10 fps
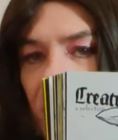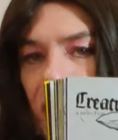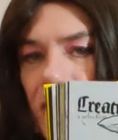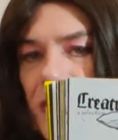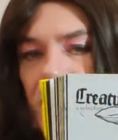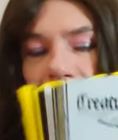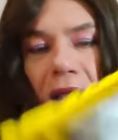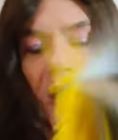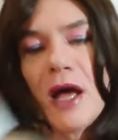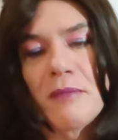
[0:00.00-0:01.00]
I know, just
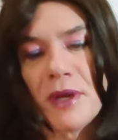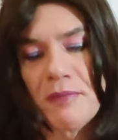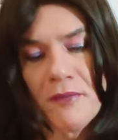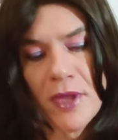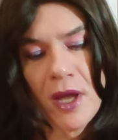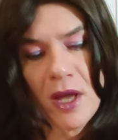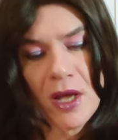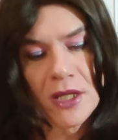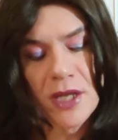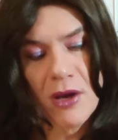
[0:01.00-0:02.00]
tackle out. But
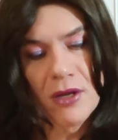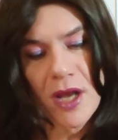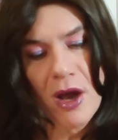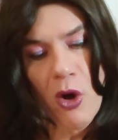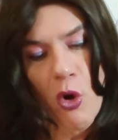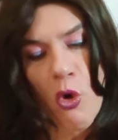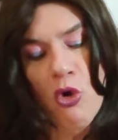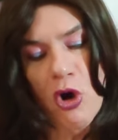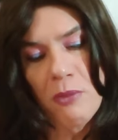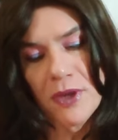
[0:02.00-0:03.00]
so, yeah,
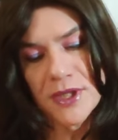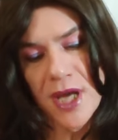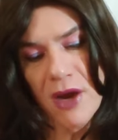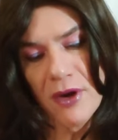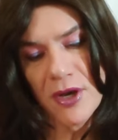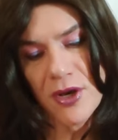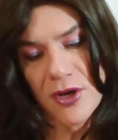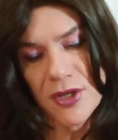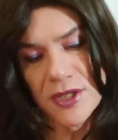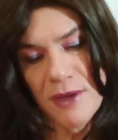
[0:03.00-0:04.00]
all goblins carry a
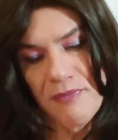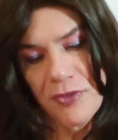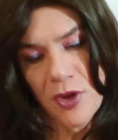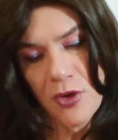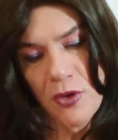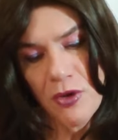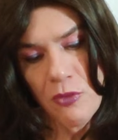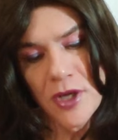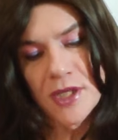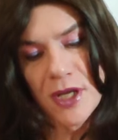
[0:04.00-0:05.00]
curse.
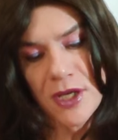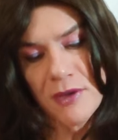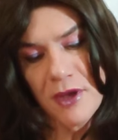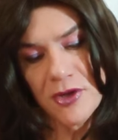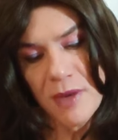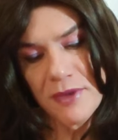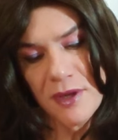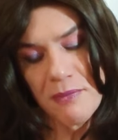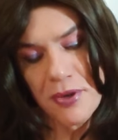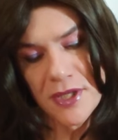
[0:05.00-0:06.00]
Once like you, they're trapped
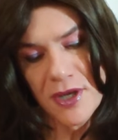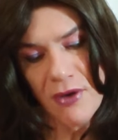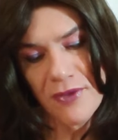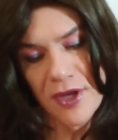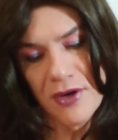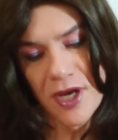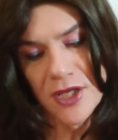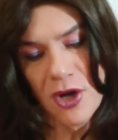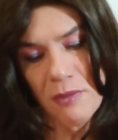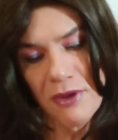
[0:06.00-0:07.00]
in a prison of their
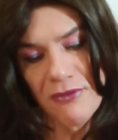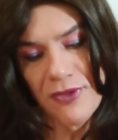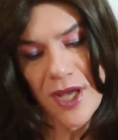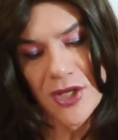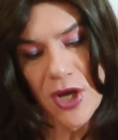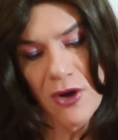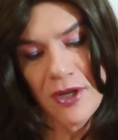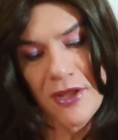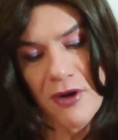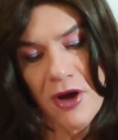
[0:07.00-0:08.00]
crazed goblin flesh.
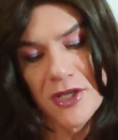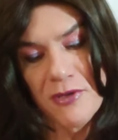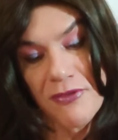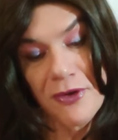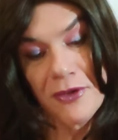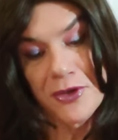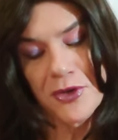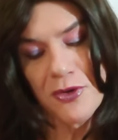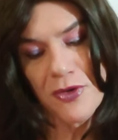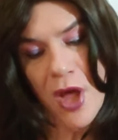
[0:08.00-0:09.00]
Only their eyes reveal the
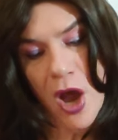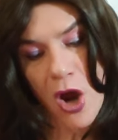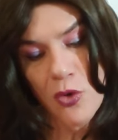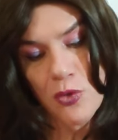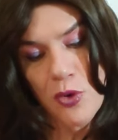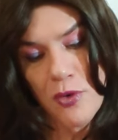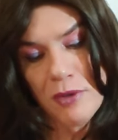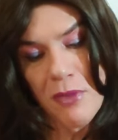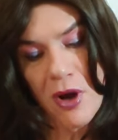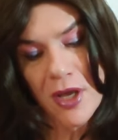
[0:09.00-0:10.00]
truth. A
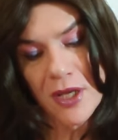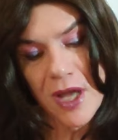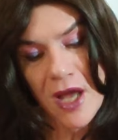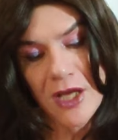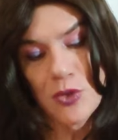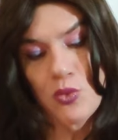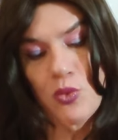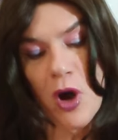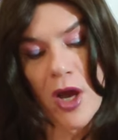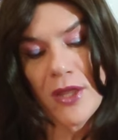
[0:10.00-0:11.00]
ruined mind is
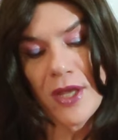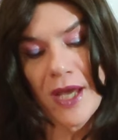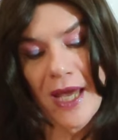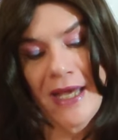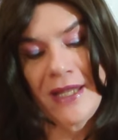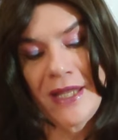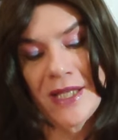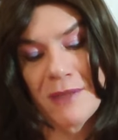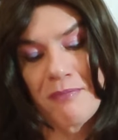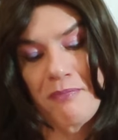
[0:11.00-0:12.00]
writhing in
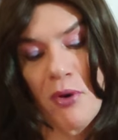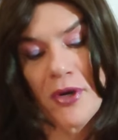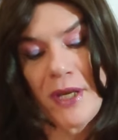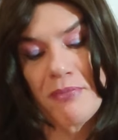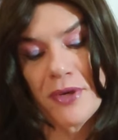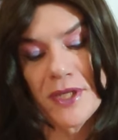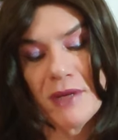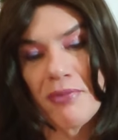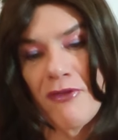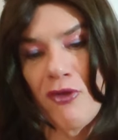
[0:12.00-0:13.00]
this body
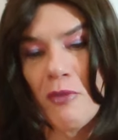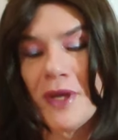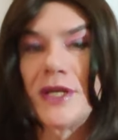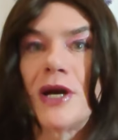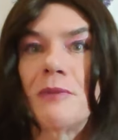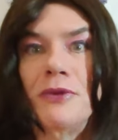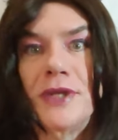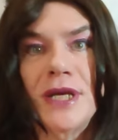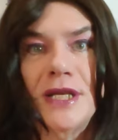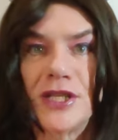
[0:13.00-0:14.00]
prison, performing terrible
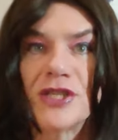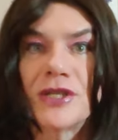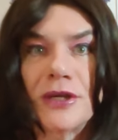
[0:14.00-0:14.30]
deeds.